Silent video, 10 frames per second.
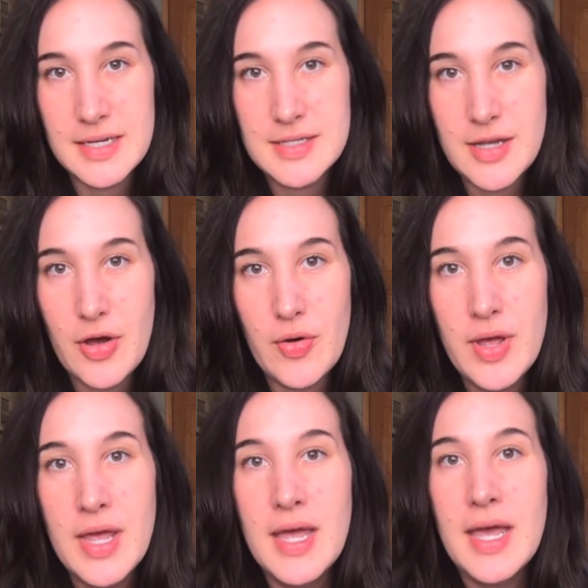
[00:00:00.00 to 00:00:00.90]
So
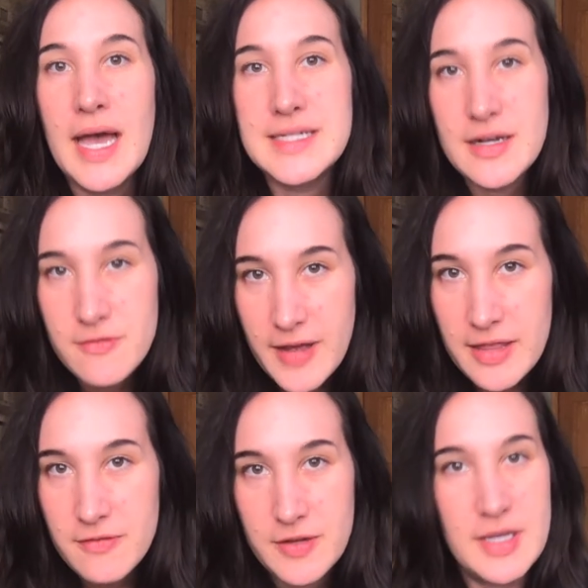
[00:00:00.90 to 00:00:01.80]
identify
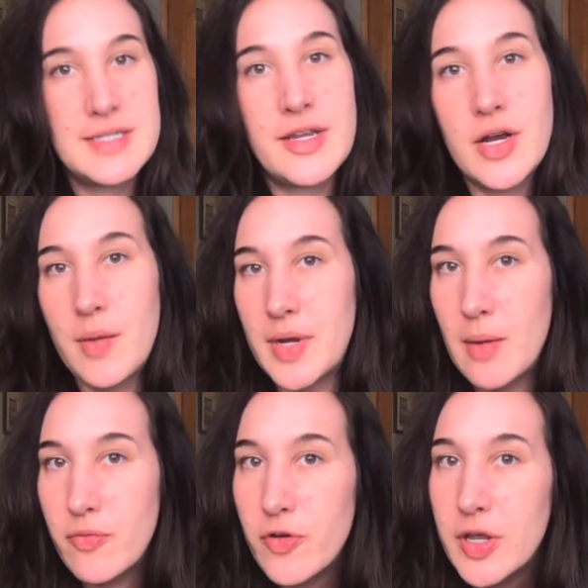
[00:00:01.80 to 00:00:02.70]
the feelings that are coming
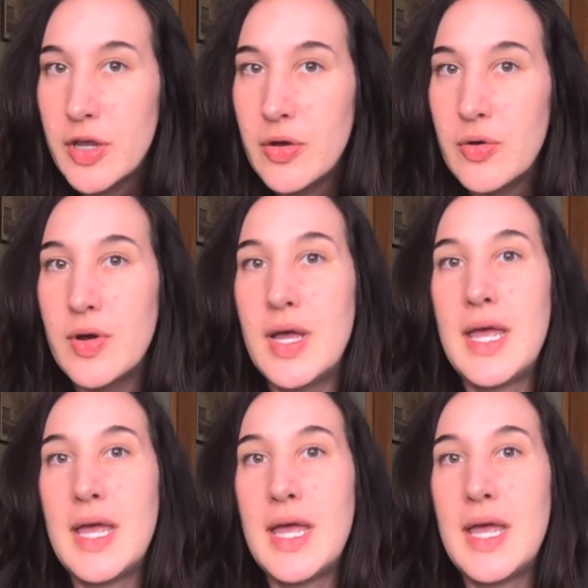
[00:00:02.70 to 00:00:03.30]
up for you